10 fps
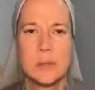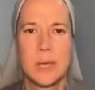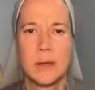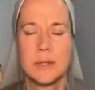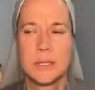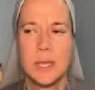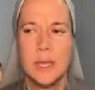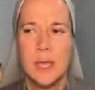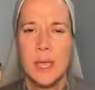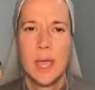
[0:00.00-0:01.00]
And that is,
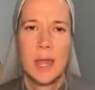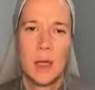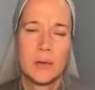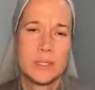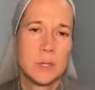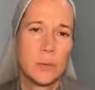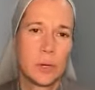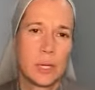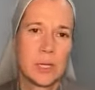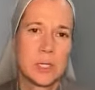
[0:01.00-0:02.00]
and how is he
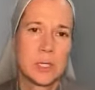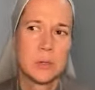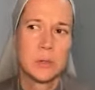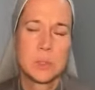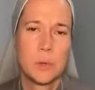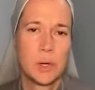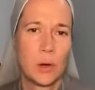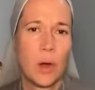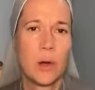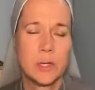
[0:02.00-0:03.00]
working to to bring your
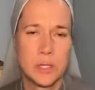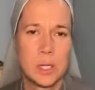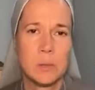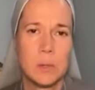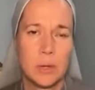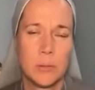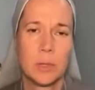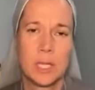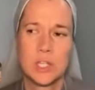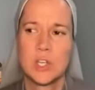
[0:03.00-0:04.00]
heart into community
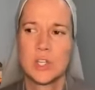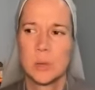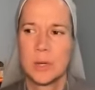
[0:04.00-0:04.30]
relationship?